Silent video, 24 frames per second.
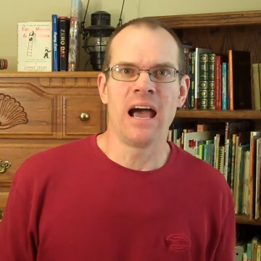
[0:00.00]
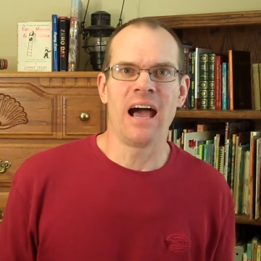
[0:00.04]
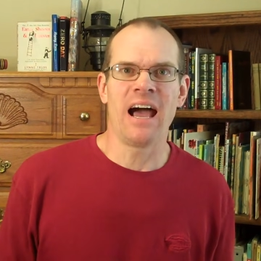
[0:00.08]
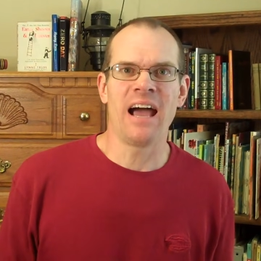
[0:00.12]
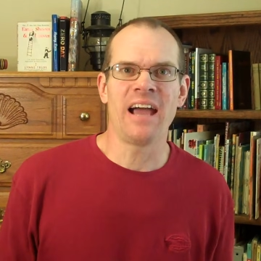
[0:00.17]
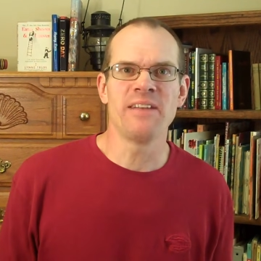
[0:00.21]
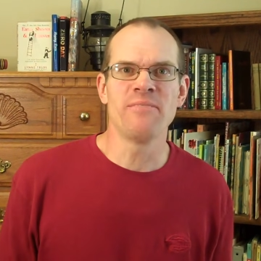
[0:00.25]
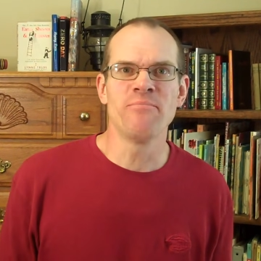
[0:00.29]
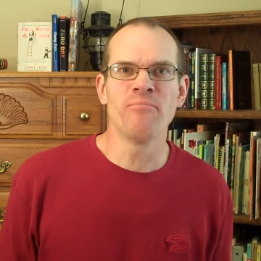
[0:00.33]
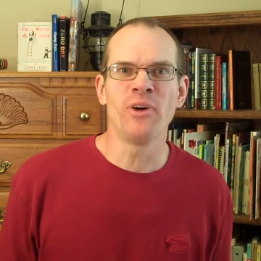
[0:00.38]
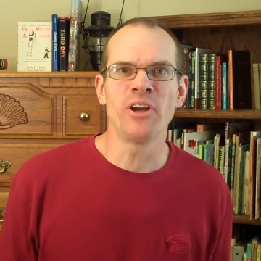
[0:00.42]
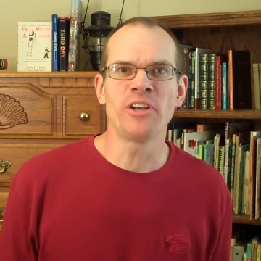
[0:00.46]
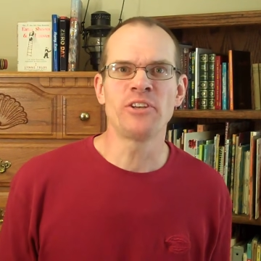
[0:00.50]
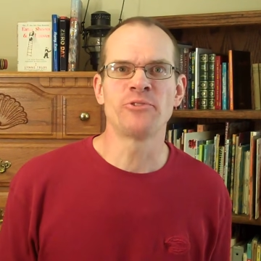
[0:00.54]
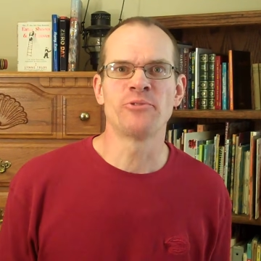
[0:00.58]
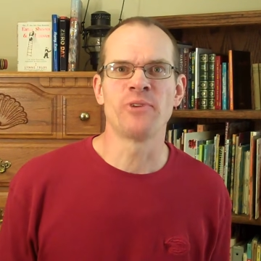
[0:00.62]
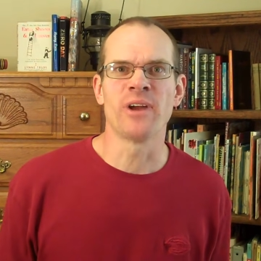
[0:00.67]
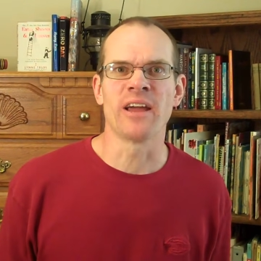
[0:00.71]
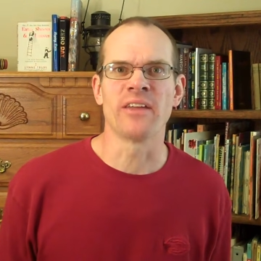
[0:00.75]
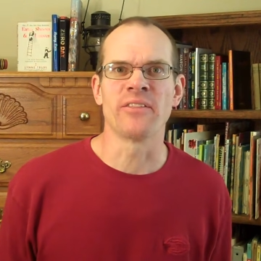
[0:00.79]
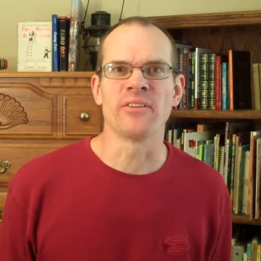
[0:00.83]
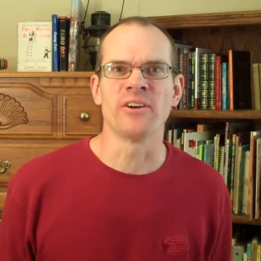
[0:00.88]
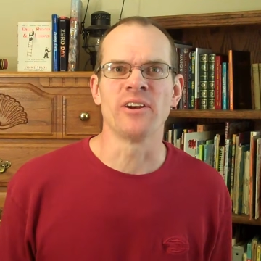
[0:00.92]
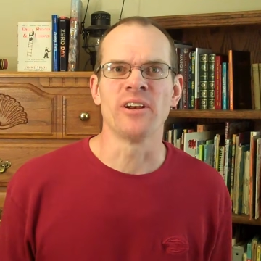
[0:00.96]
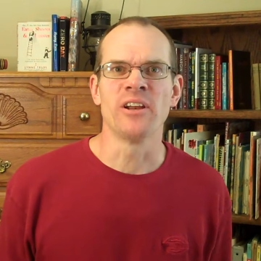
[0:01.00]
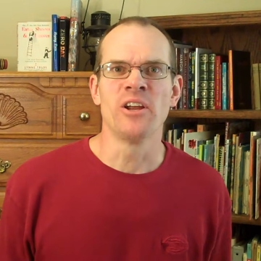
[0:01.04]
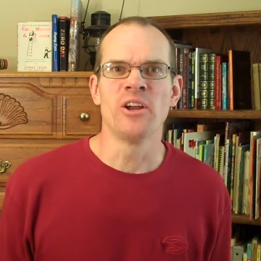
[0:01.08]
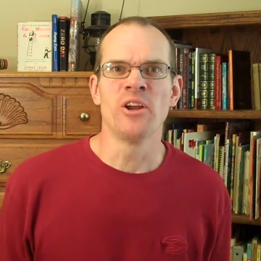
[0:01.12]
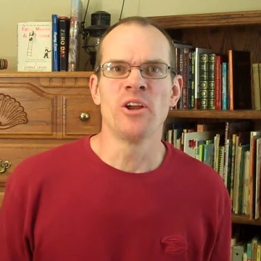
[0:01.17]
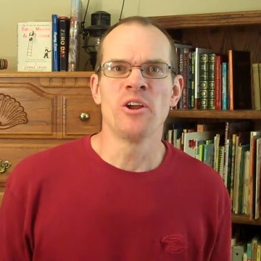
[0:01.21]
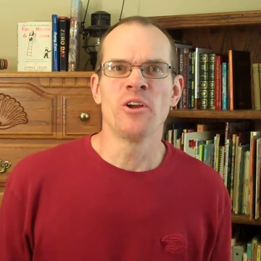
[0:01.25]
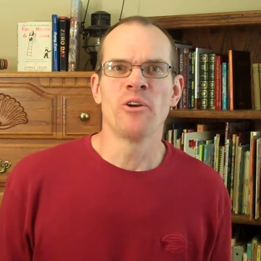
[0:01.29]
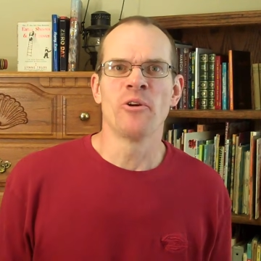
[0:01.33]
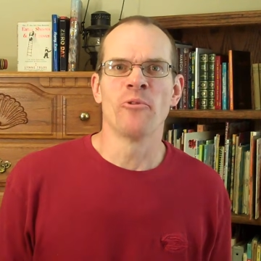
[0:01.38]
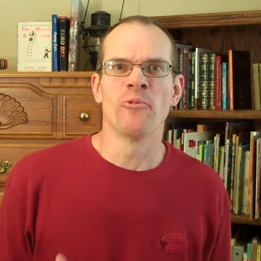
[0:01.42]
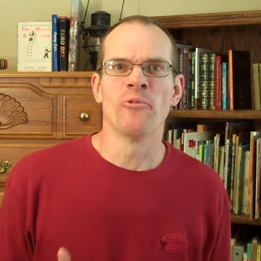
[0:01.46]
I'd much rather
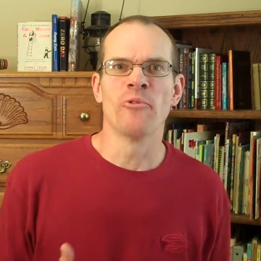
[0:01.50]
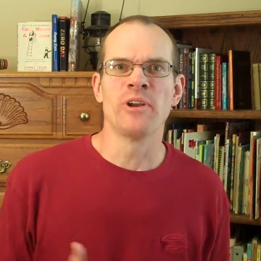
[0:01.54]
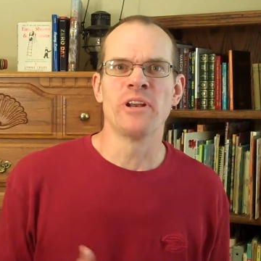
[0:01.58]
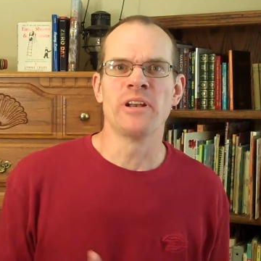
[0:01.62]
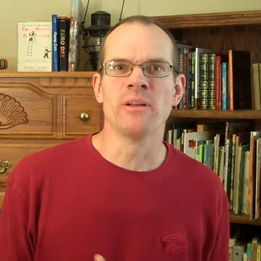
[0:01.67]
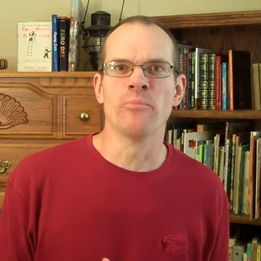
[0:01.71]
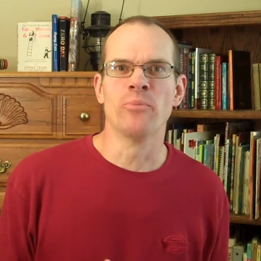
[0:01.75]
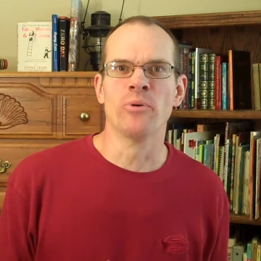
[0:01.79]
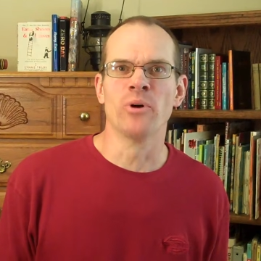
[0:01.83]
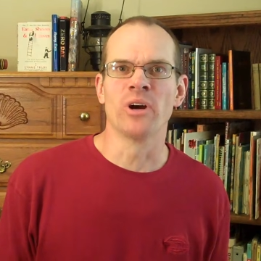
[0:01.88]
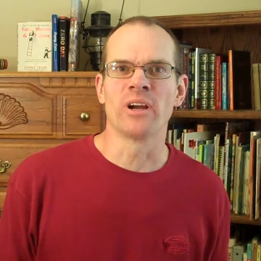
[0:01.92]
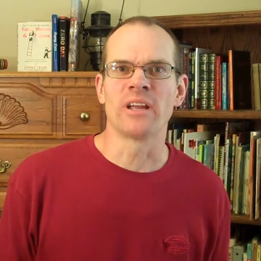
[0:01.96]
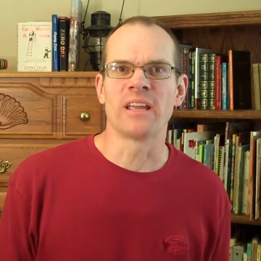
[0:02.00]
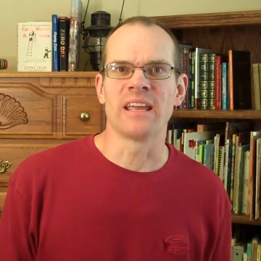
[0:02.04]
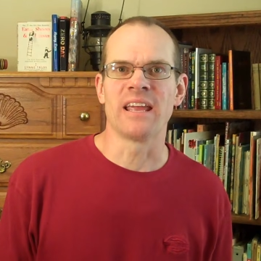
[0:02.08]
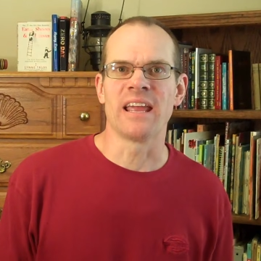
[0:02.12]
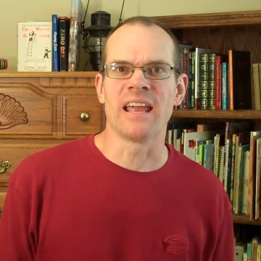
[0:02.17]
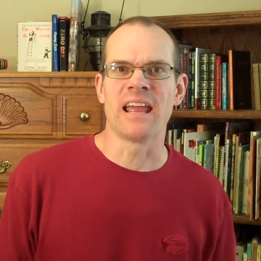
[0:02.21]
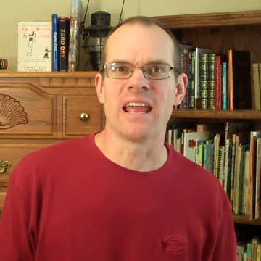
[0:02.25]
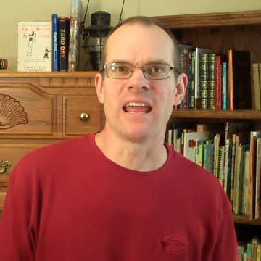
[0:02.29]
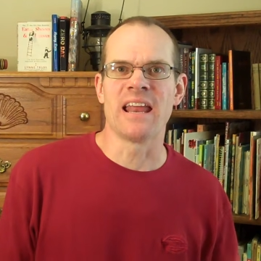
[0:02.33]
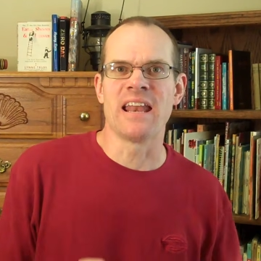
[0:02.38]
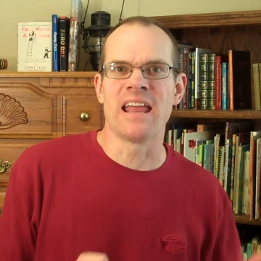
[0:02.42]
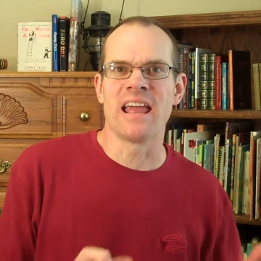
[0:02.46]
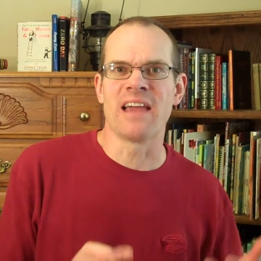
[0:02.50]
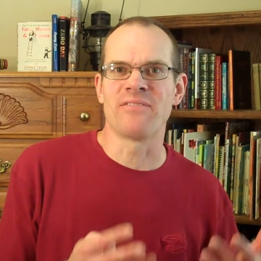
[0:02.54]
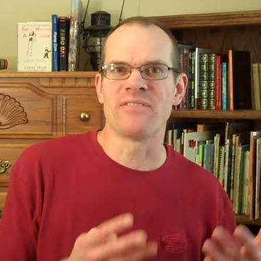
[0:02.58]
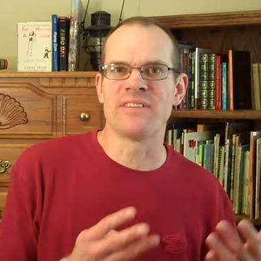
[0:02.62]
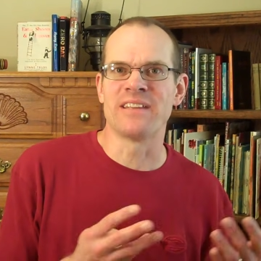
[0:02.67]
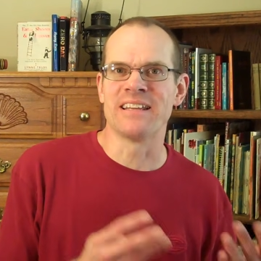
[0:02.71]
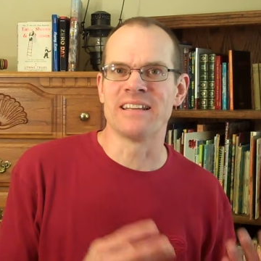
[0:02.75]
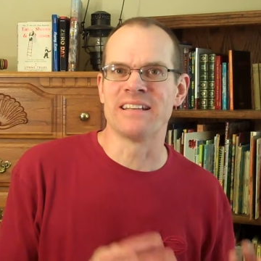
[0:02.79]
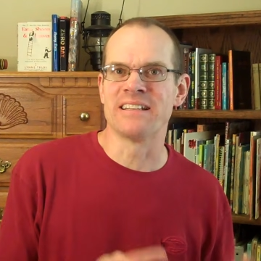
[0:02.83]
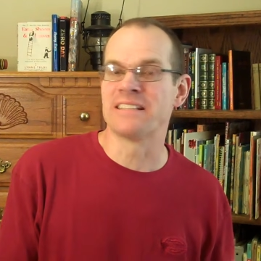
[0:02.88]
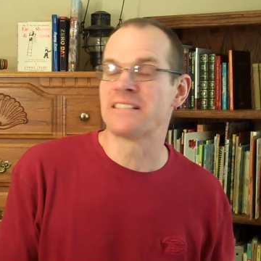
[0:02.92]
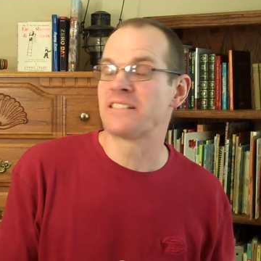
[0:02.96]
read a book and have
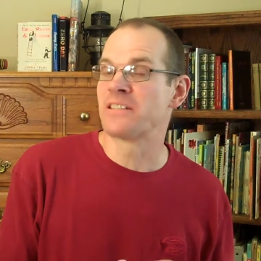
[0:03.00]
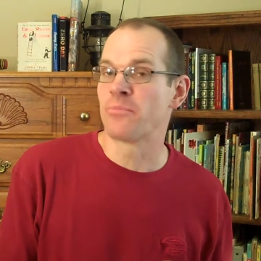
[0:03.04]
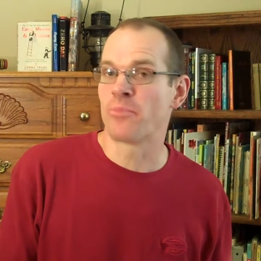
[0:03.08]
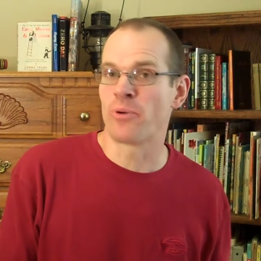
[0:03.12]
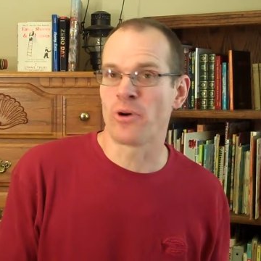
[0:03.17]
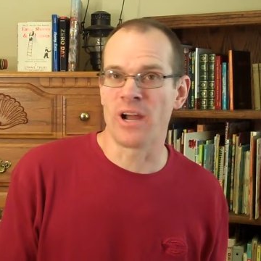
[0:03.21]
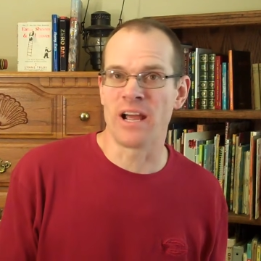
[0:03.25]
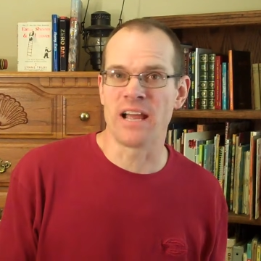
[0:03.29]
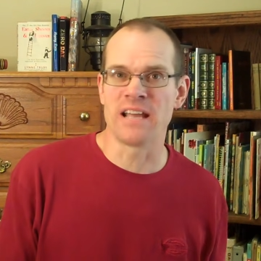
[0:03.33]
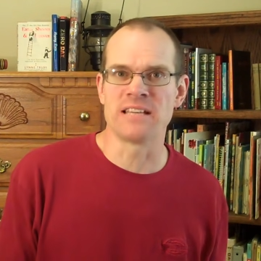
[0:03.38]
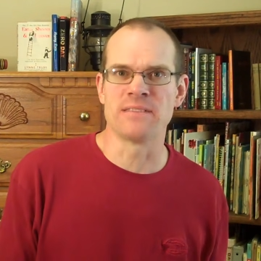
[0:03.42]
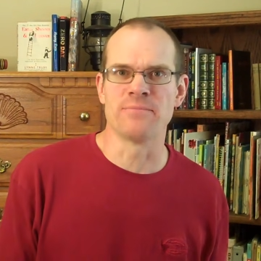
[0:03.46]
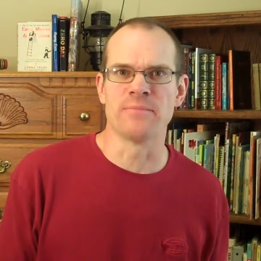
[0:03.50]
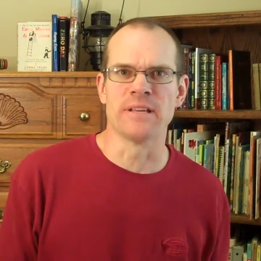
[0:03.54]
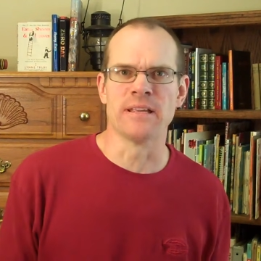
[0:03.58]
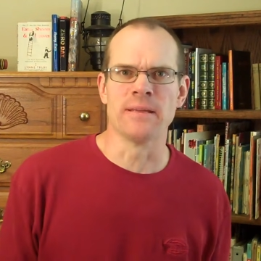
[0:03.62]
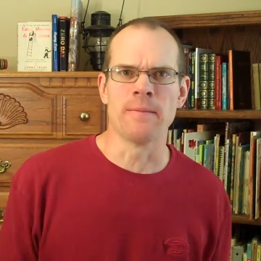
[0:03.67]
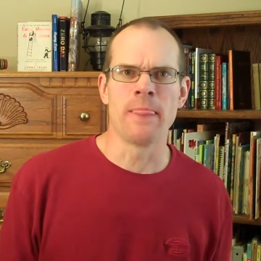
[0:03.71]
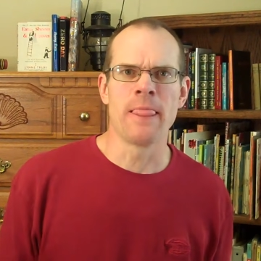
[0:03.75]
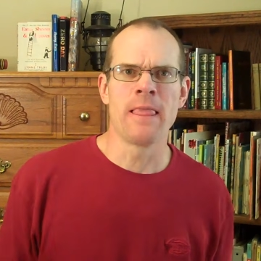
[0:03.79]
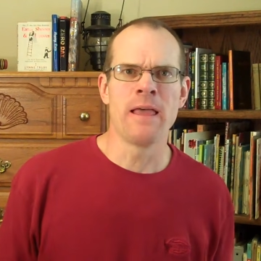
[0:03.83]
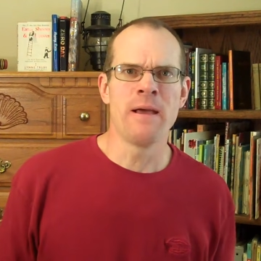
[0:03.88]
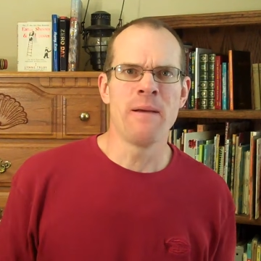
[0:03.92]
the ending surprise me.